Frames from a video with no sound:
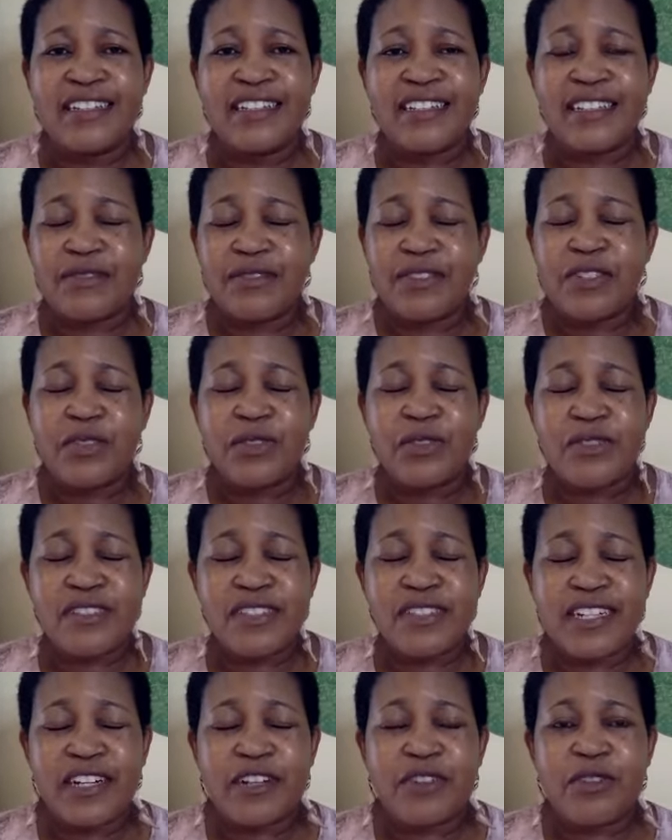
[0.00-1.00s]
They've
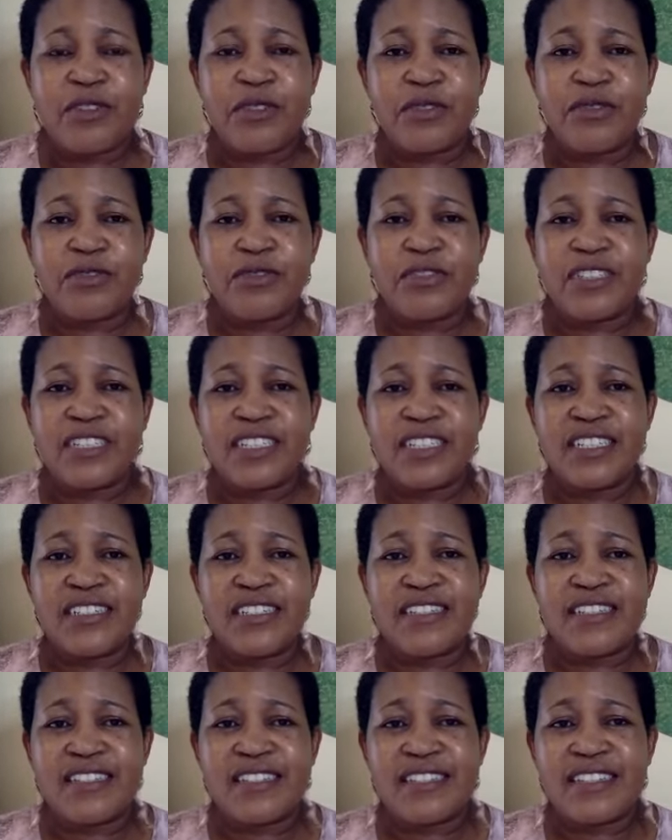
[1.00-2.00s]
lost their confidence.